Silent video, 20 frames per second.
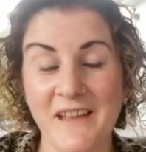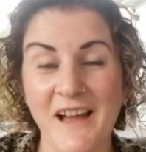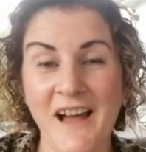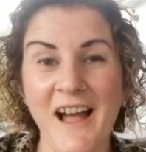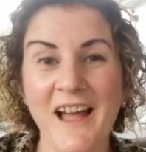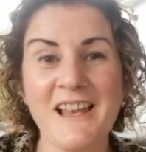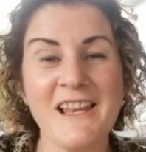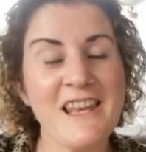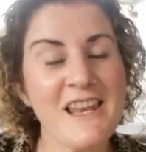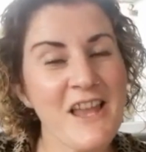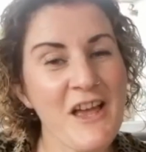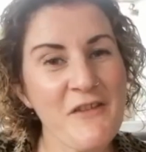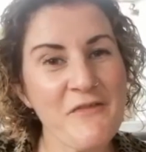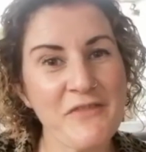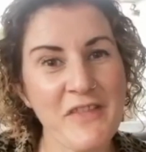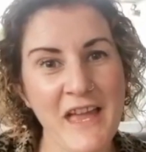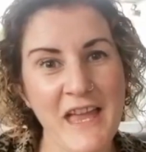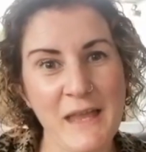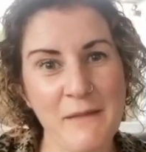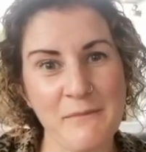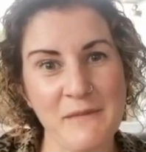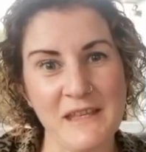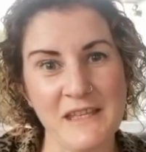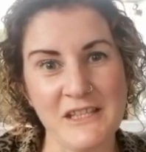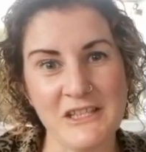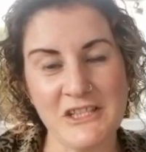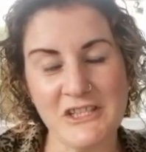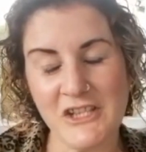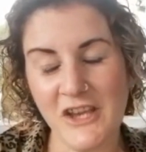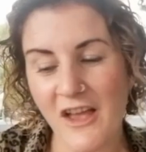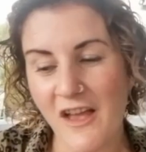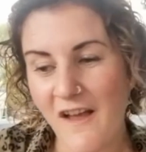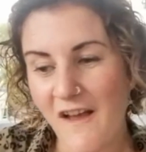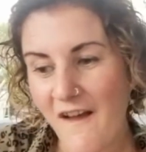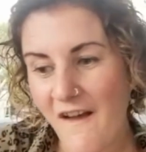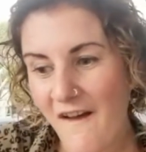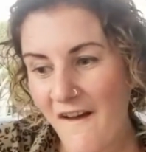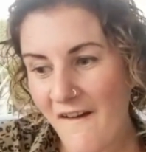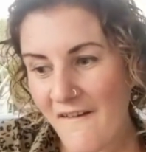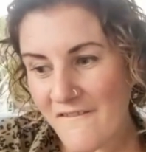I love that image
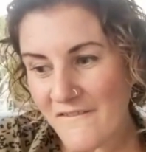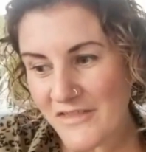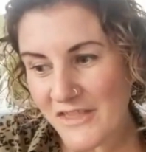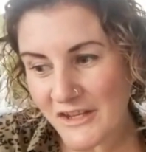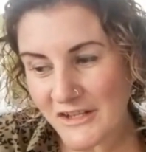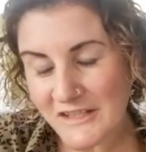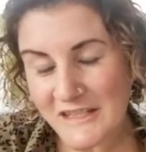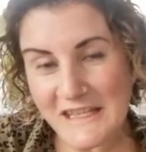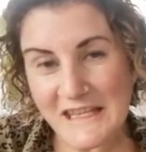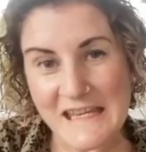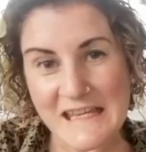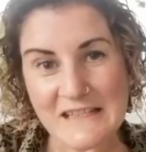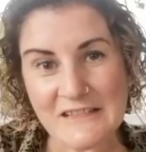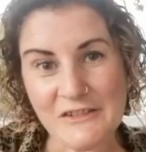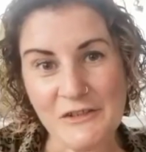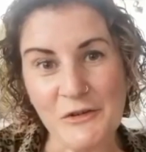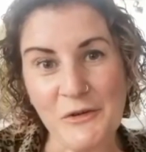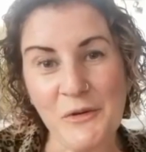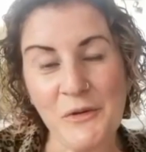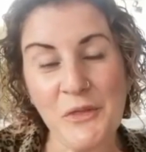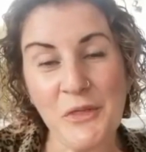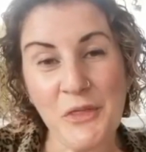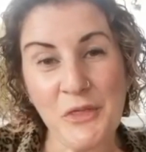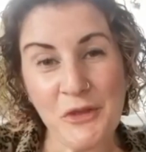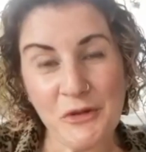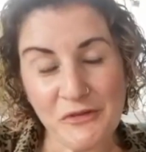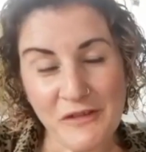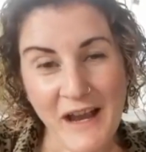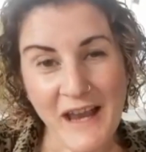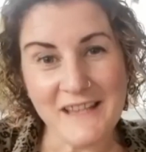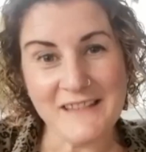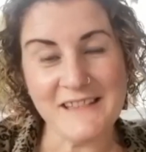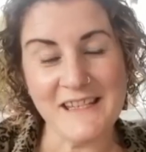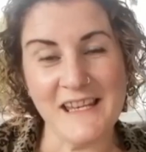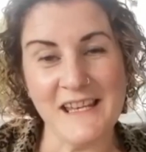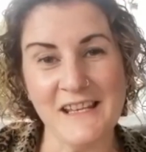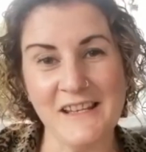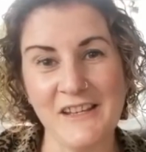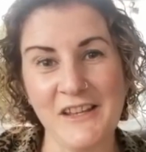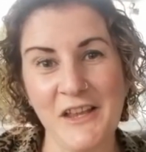of the needle
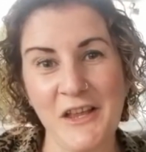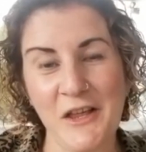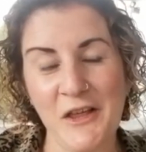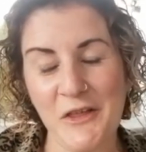threading